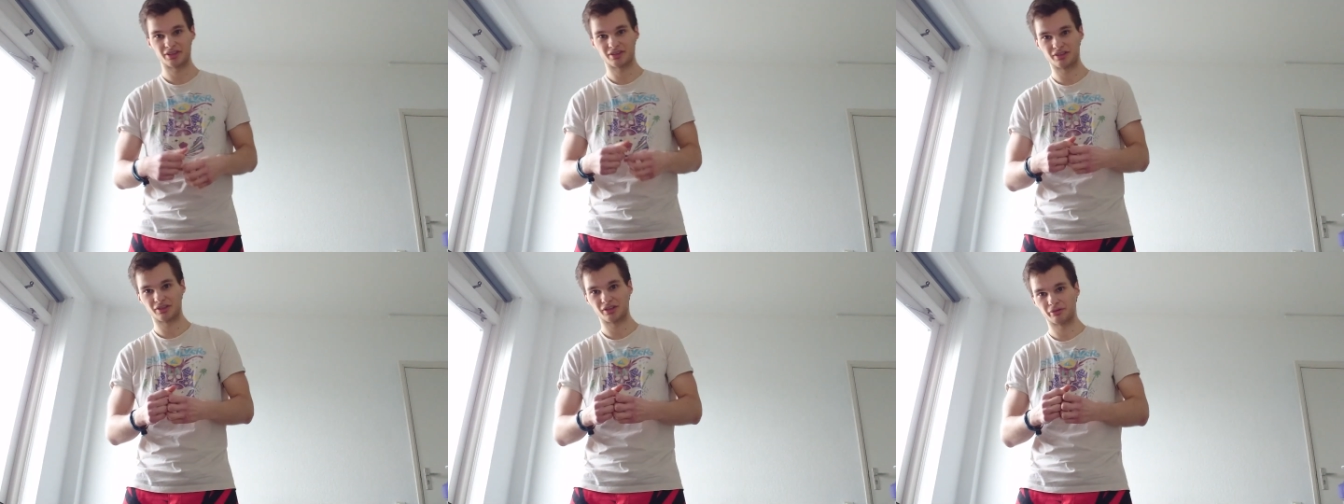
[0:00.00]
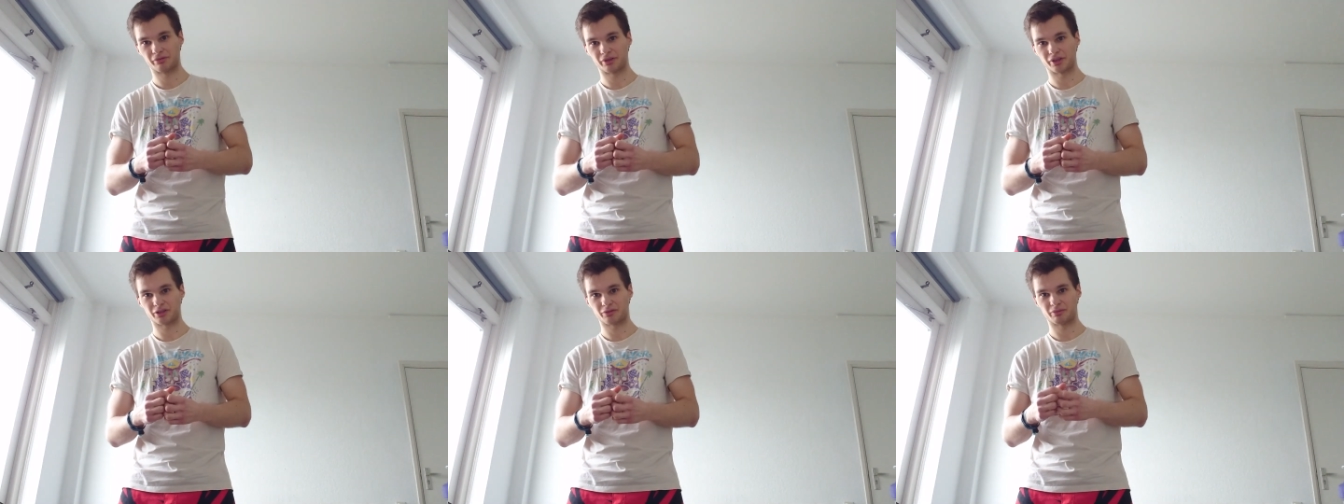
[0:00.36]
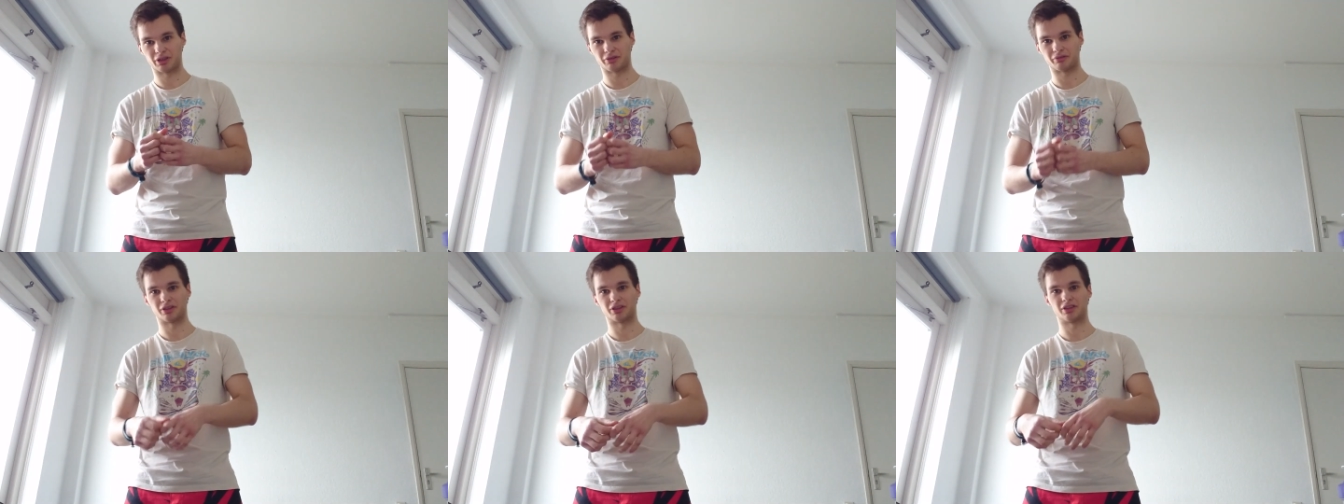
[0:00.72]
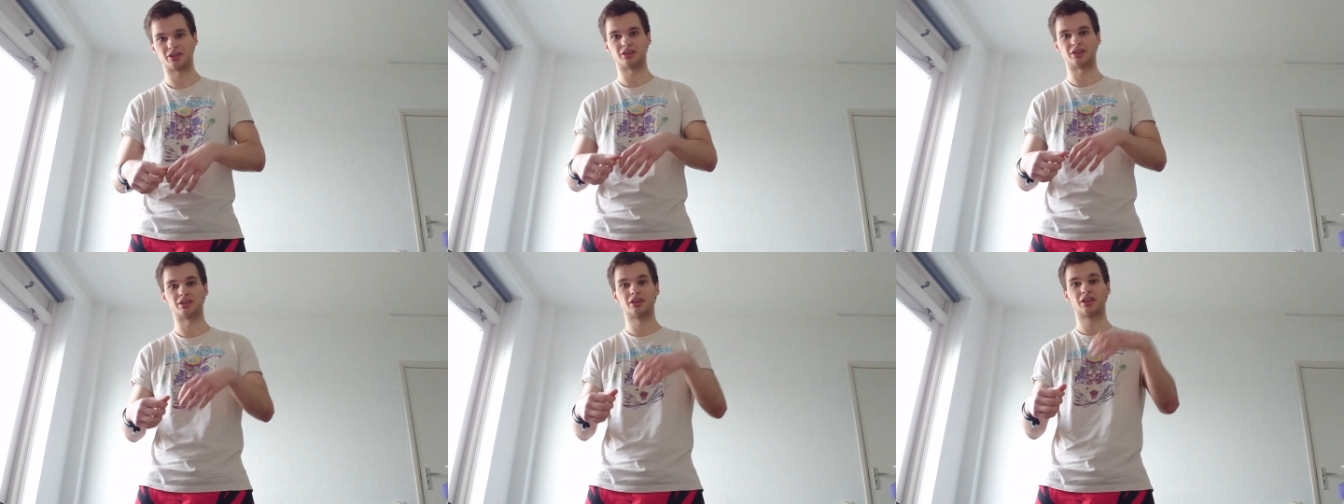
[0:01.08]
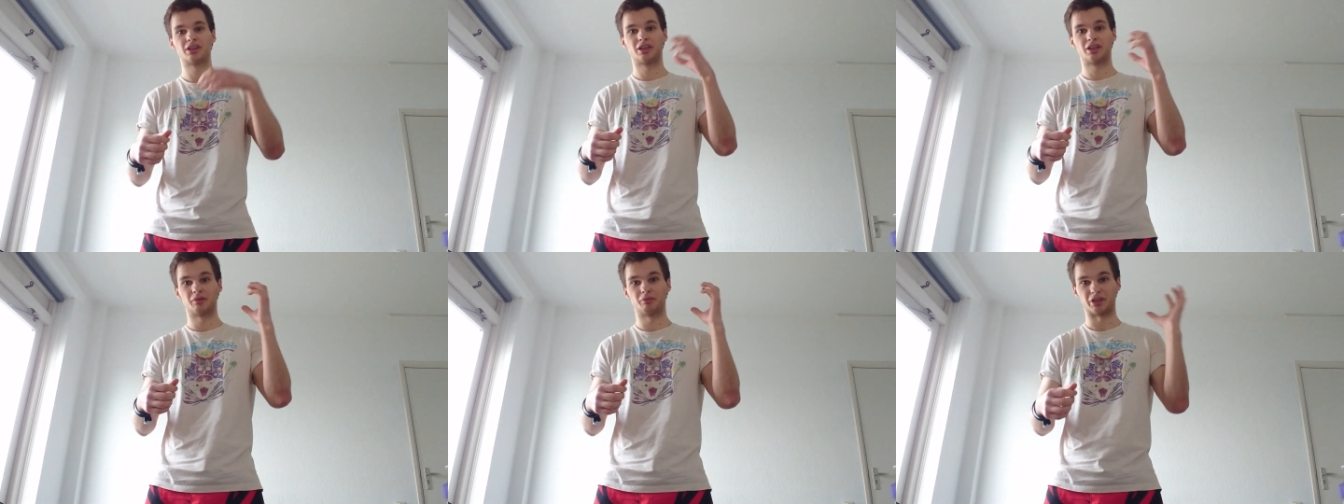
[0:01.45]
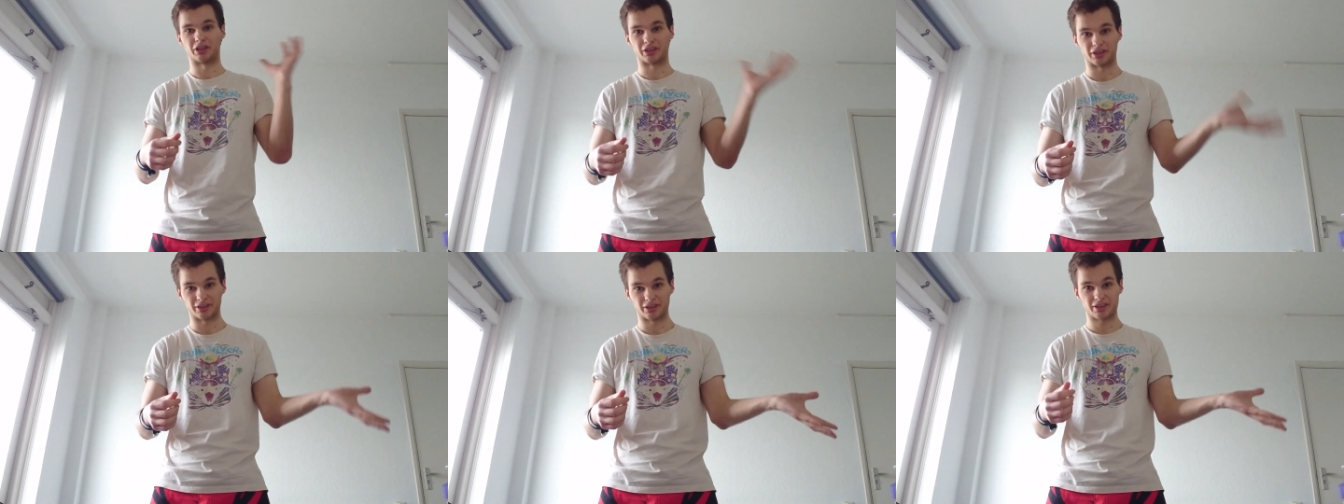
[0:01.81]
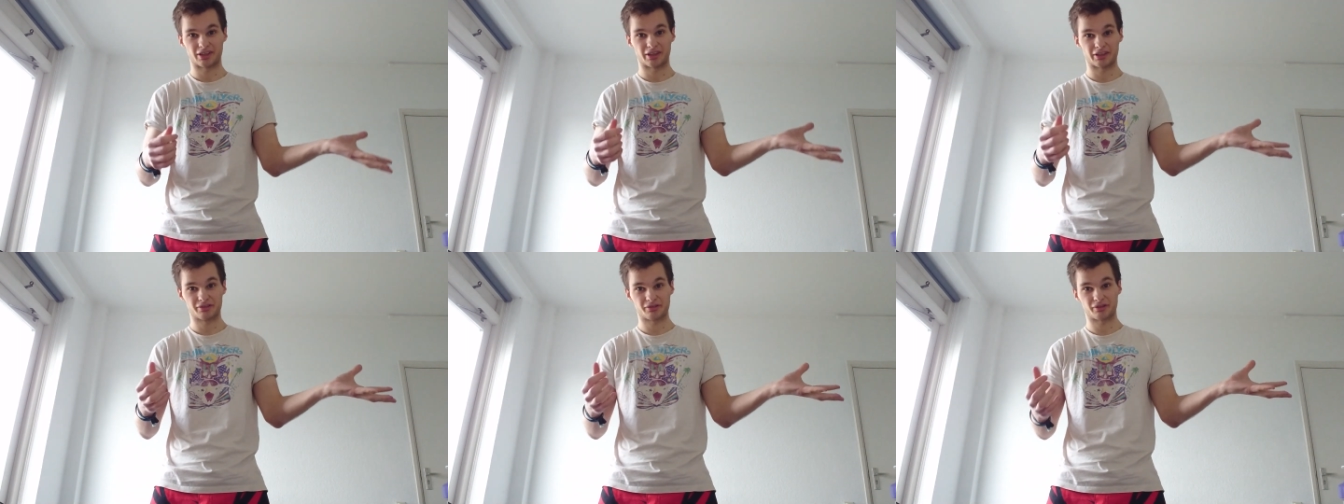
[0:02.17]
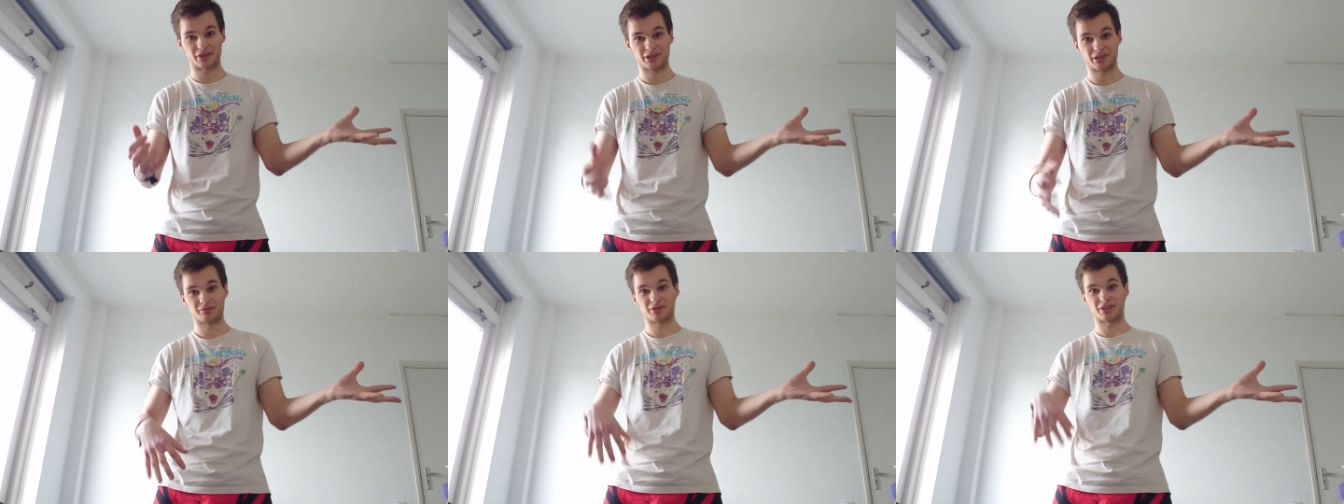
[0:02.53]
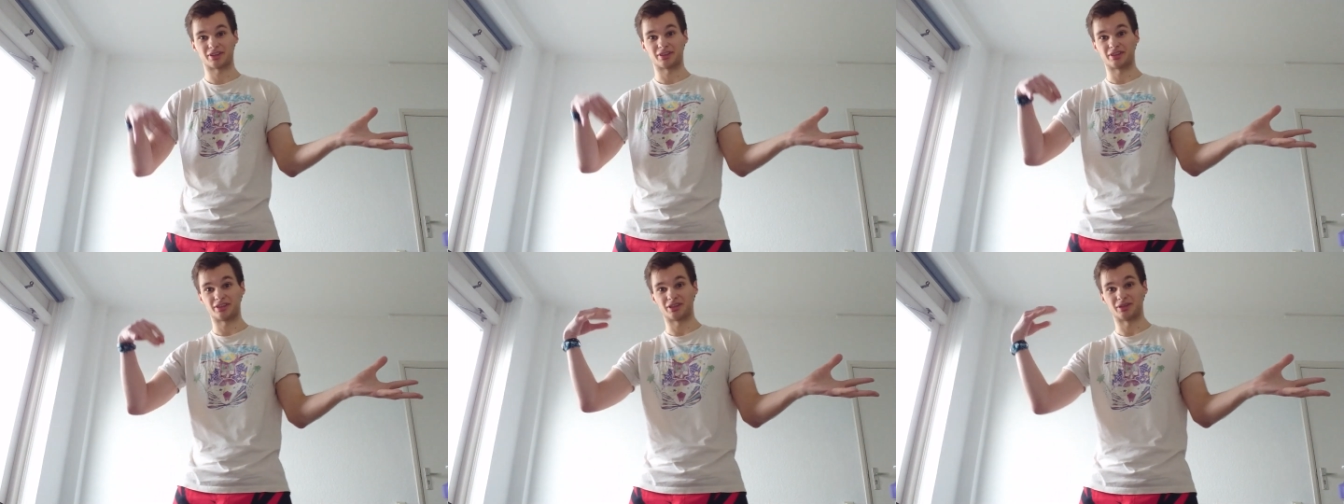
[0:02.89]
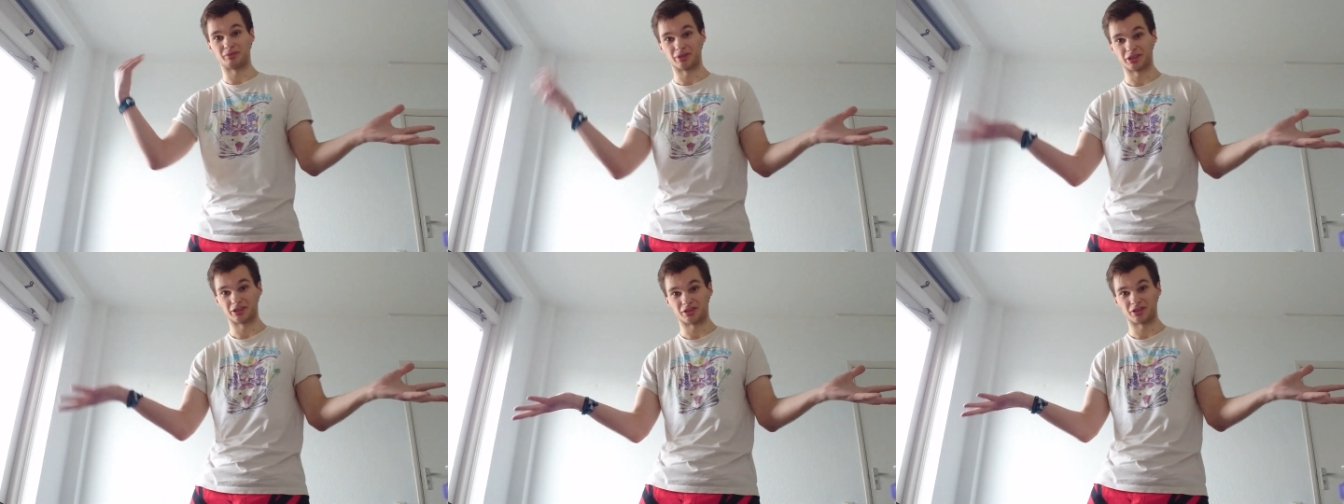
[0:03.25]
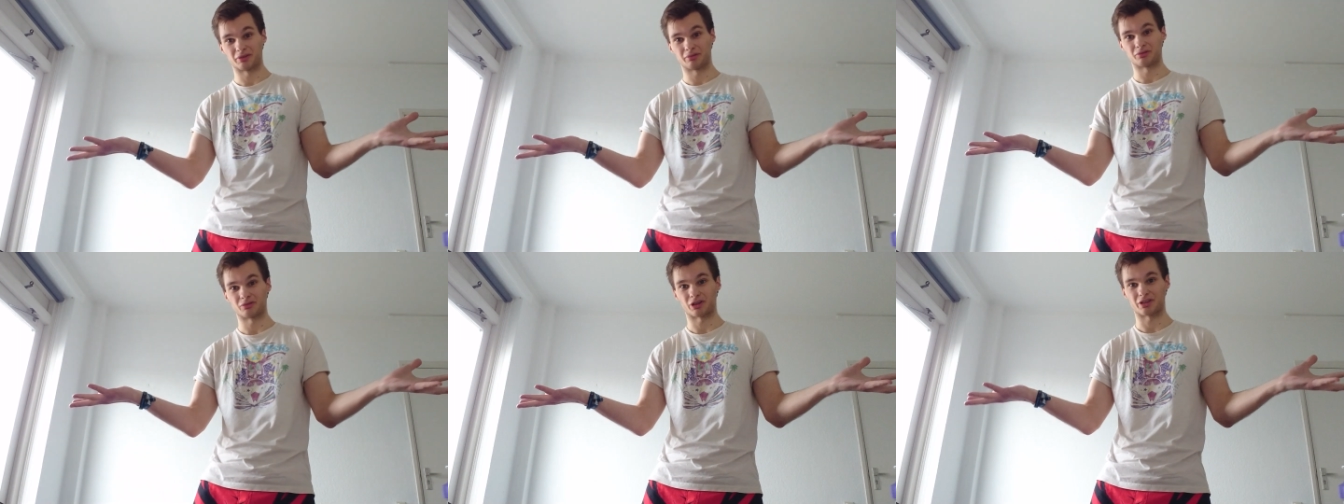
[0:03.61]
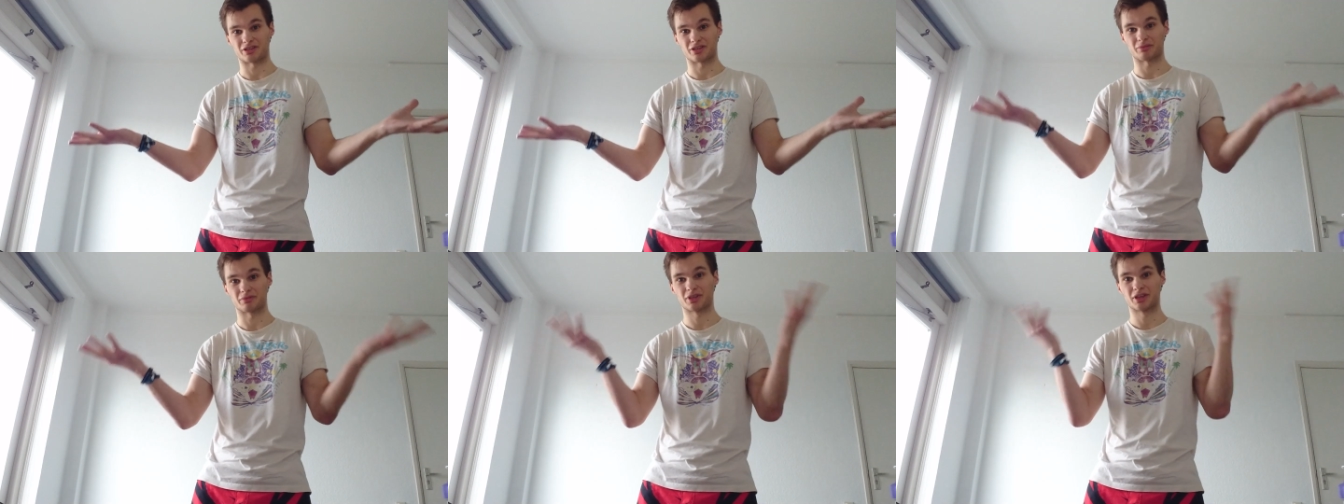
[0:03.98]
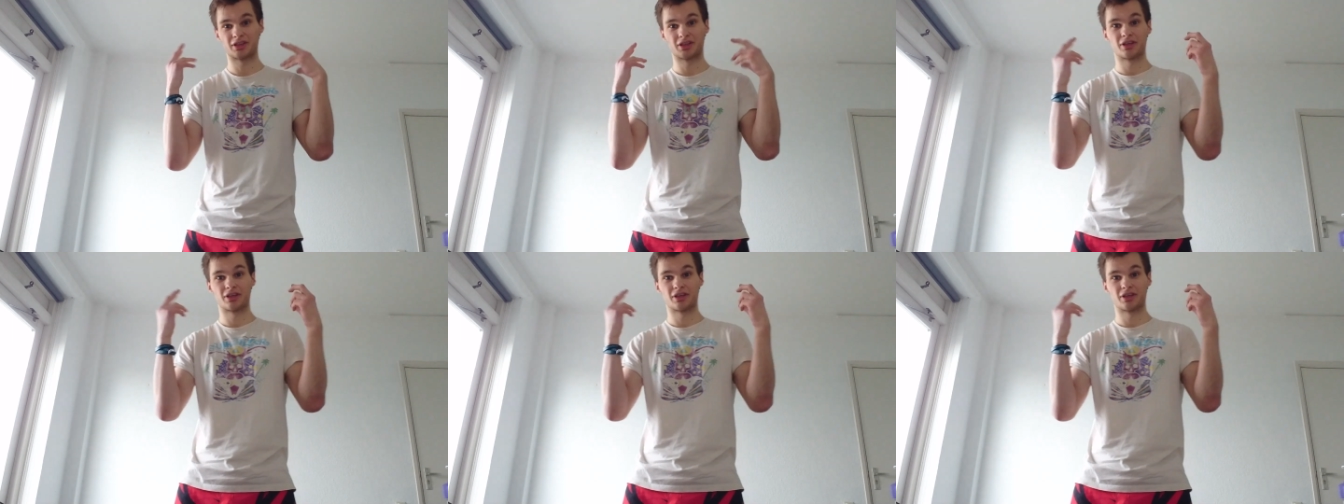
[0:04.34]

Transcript: is the difference between the big calisthenics triceps and the big gym triceps.